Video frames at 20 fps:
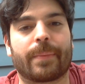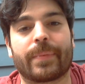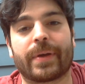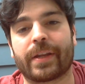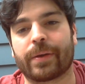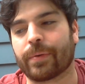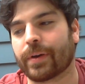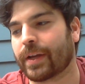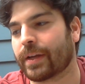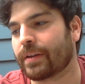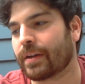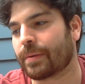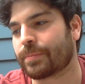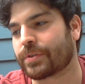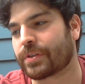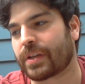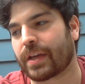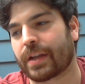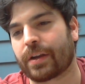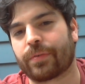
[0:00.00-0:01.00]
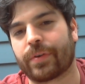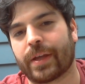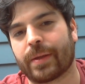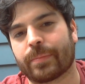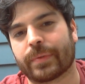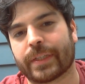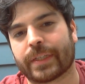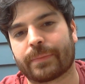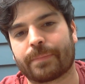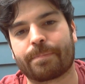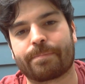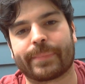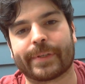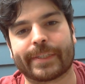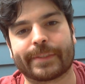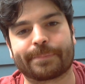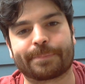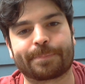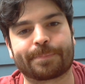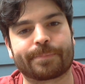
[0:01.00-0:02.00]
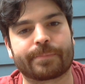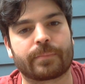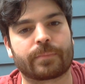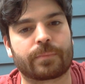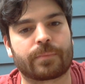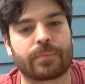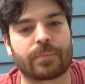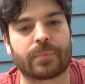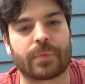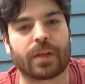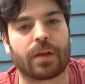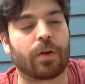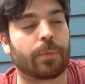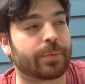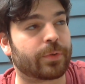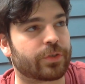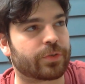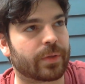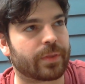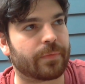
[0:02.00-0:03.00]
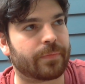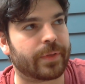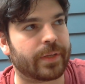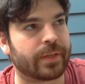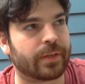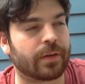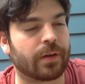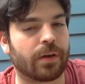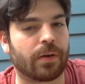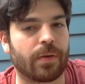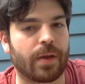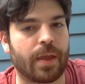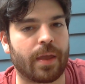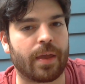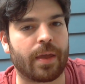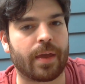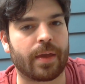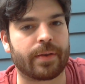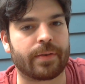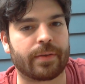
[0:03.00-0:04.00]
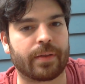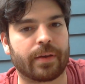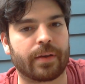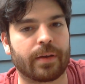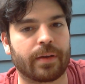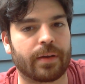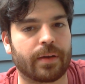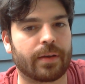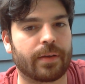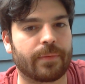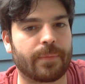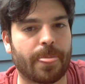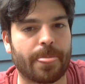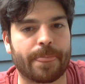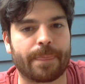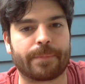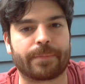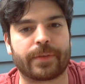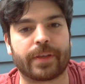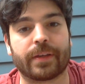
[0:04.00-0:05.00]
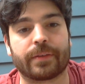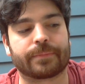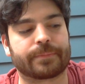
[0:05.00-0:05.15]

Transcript: Anyway, I'm just kind of rambling, but I hope you enjoyed the video, and yeah,